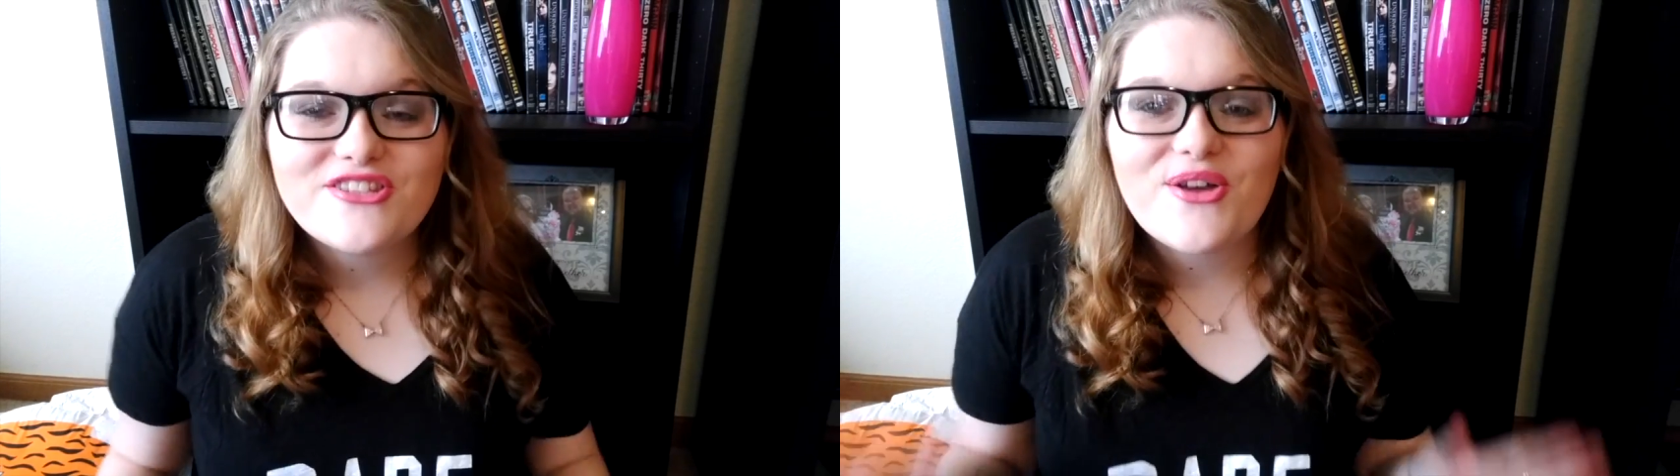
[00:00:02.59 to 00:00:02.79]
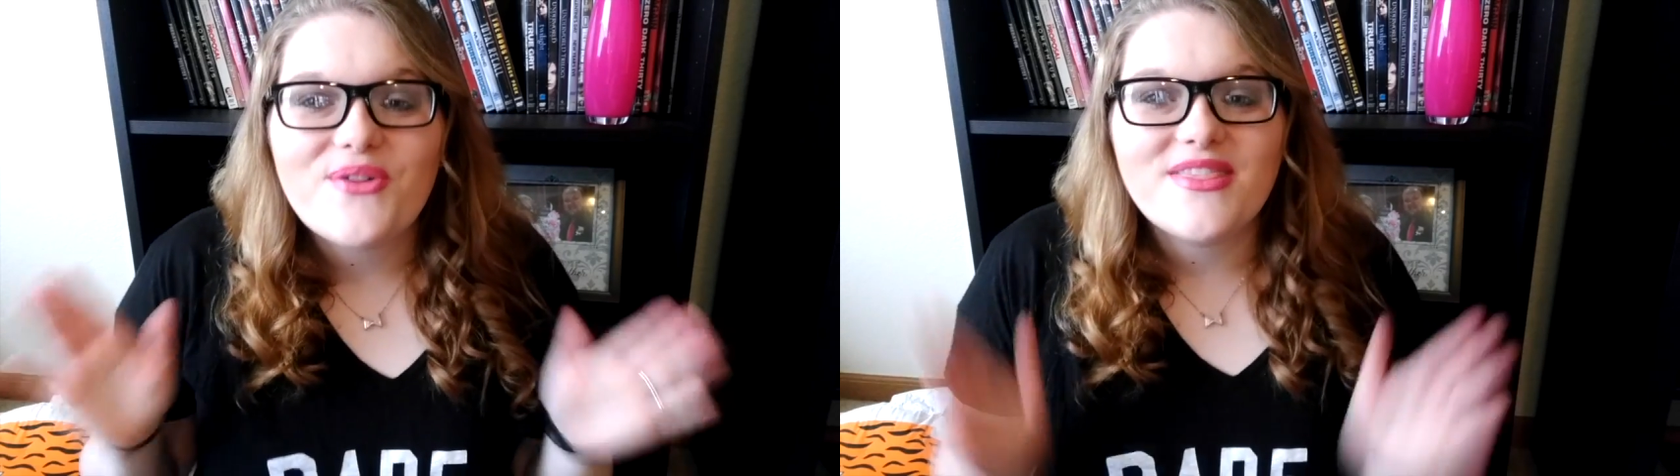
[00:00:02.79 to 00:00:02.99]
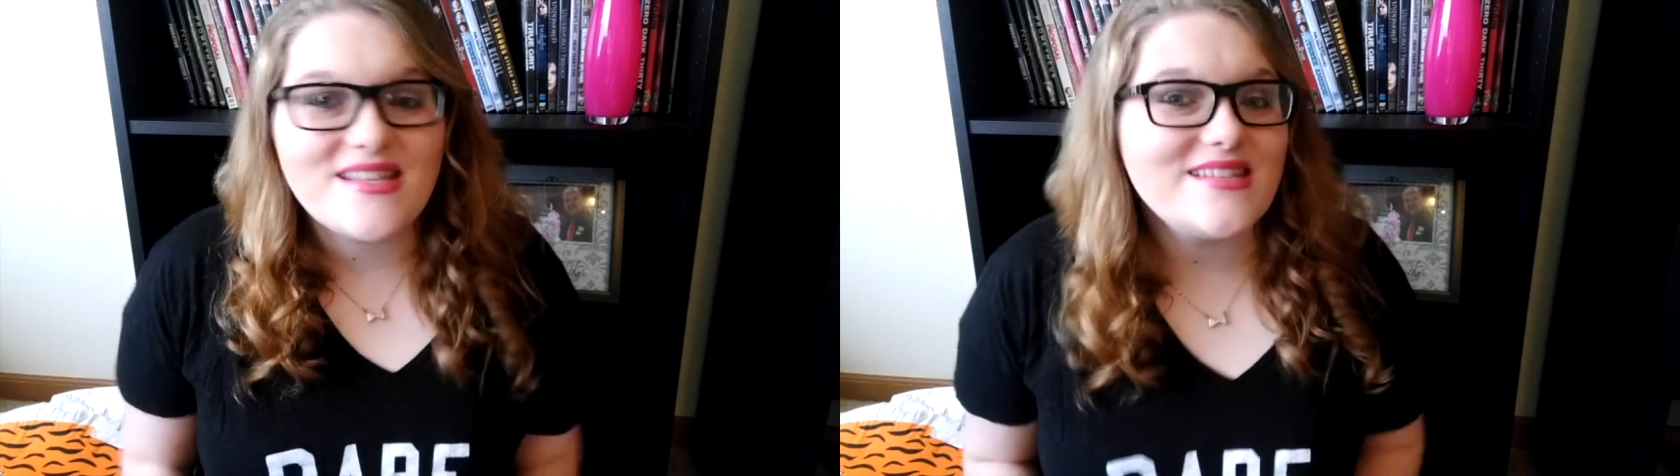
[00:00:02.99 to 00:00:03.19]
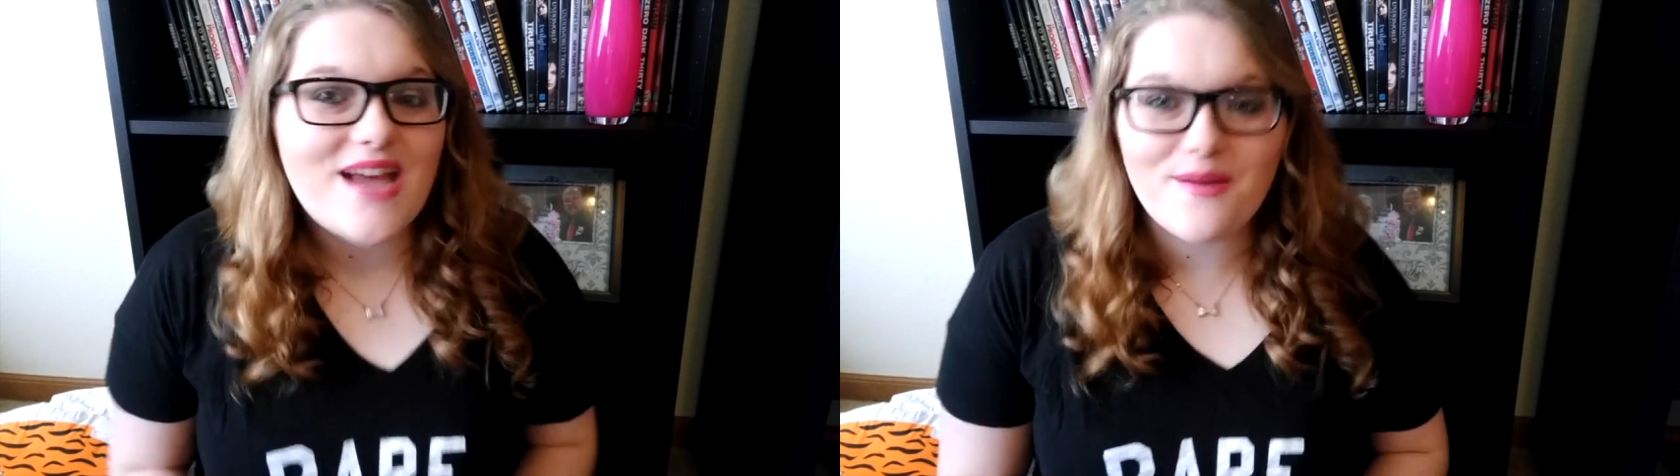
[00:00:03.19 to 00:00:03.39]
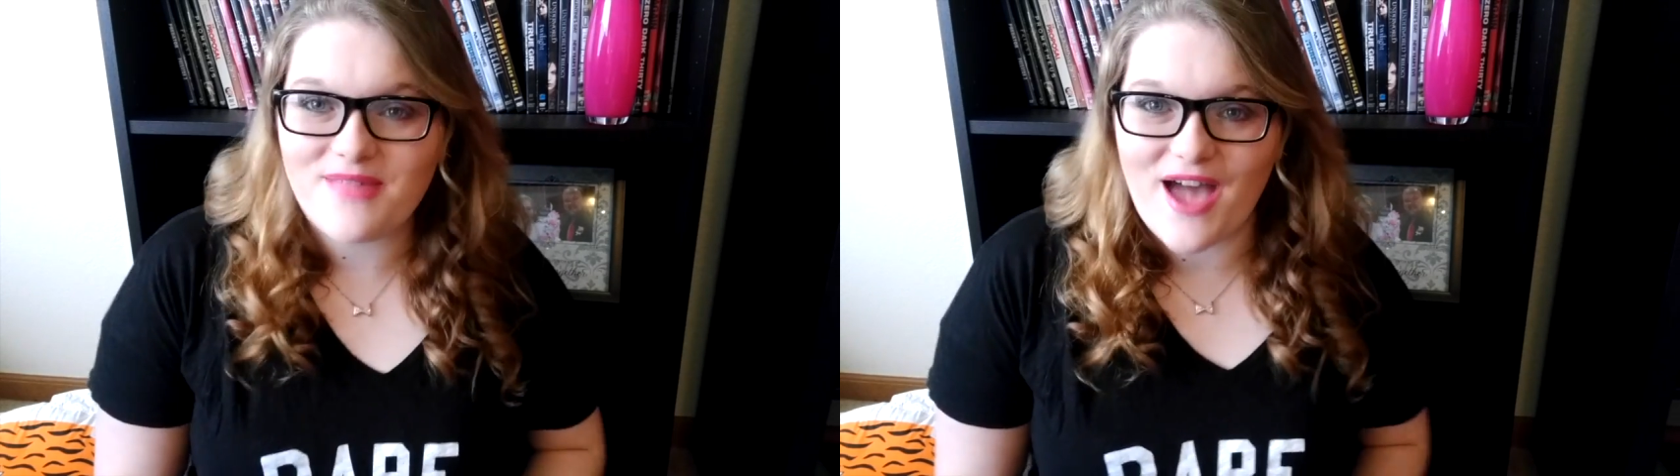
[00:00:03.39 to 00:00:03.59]
So this
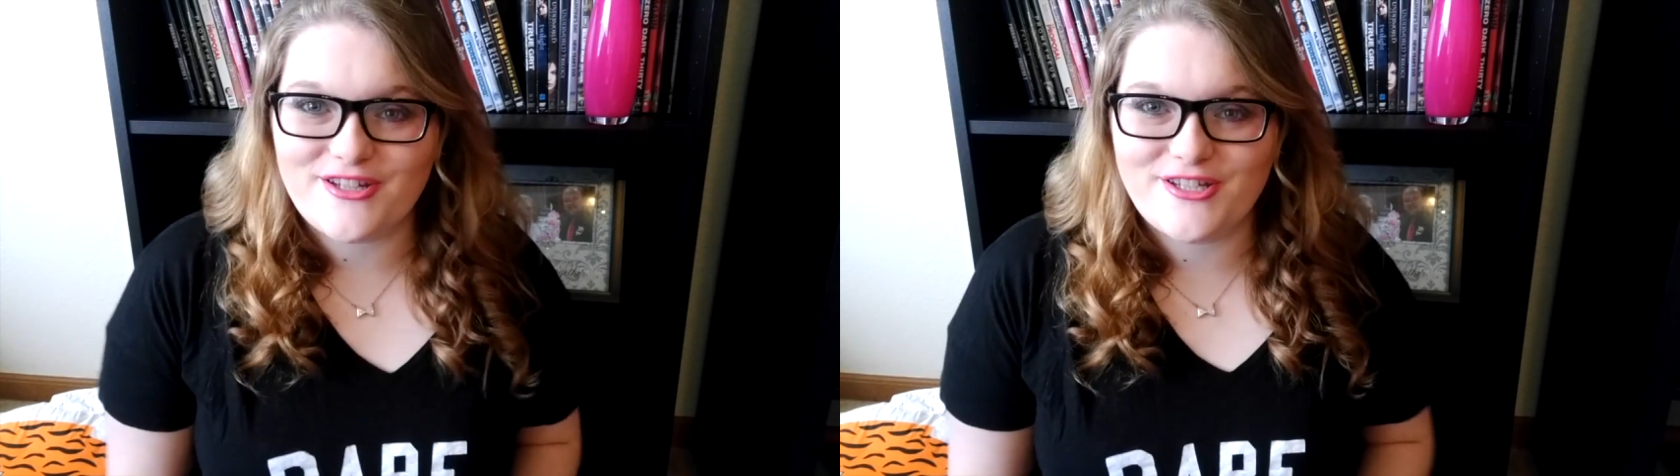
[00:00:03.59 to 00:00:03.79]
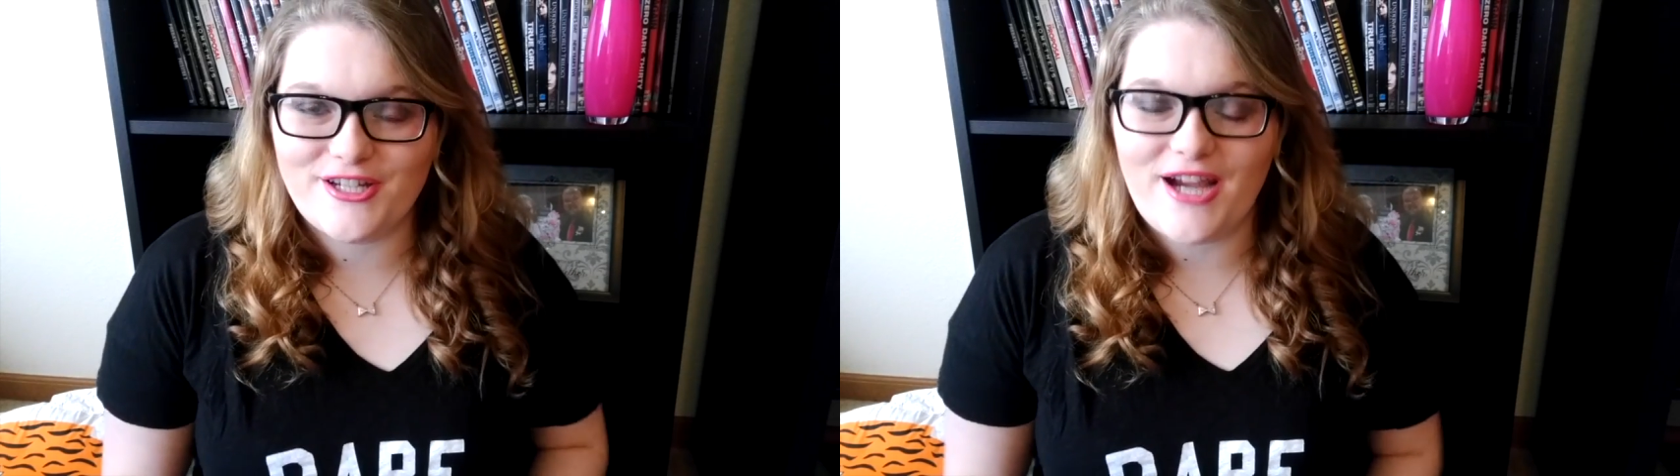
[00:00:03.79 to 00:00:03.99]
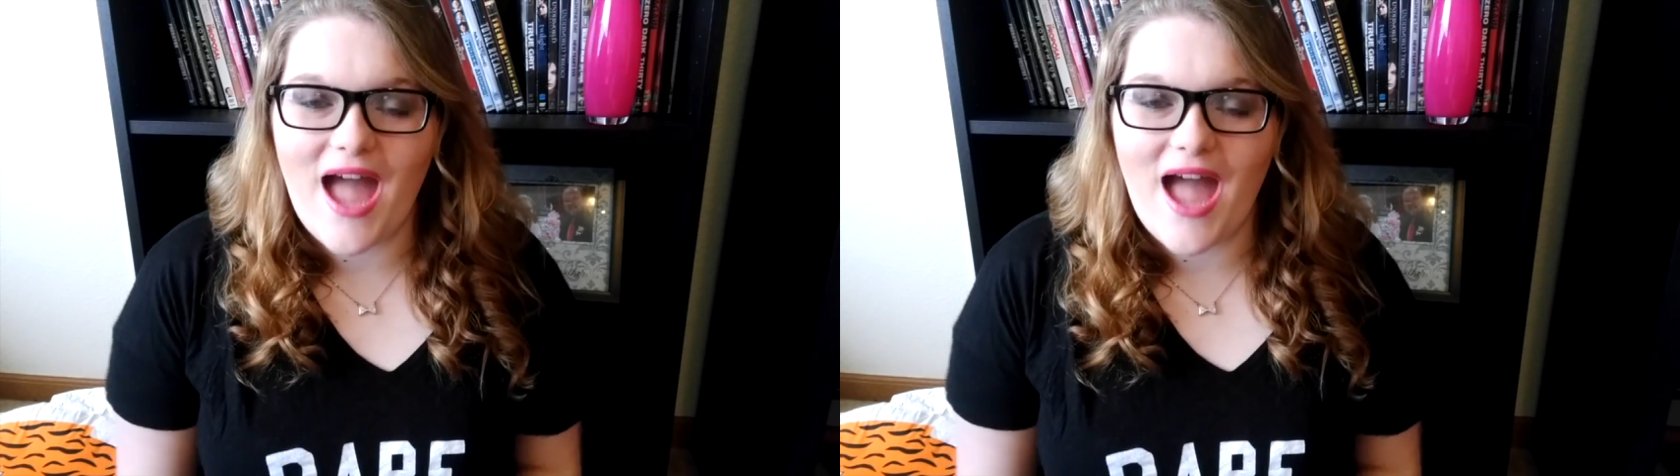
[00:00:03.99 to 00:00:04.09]
time last year,